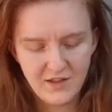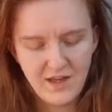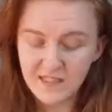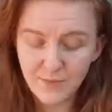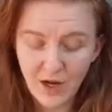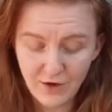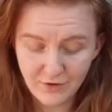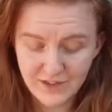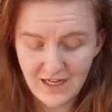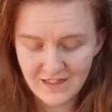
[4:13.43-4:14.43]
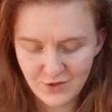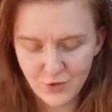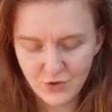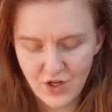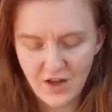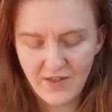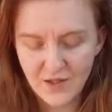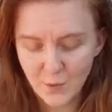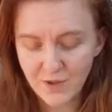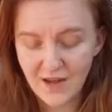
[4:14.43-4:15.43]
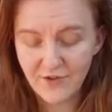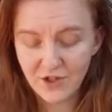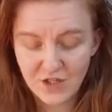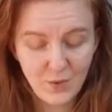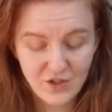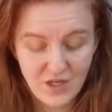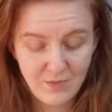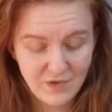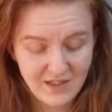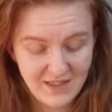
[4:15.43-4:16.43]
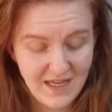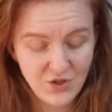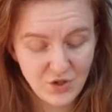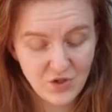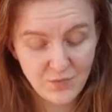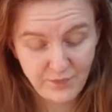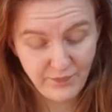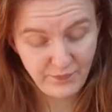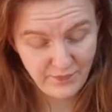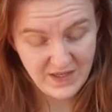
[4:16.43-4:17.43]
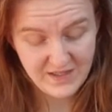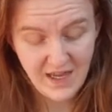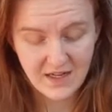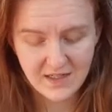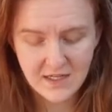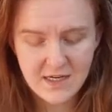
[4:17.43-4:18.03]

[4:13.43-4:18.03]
He smiled, and assured her that whatever she wished him to say should be said.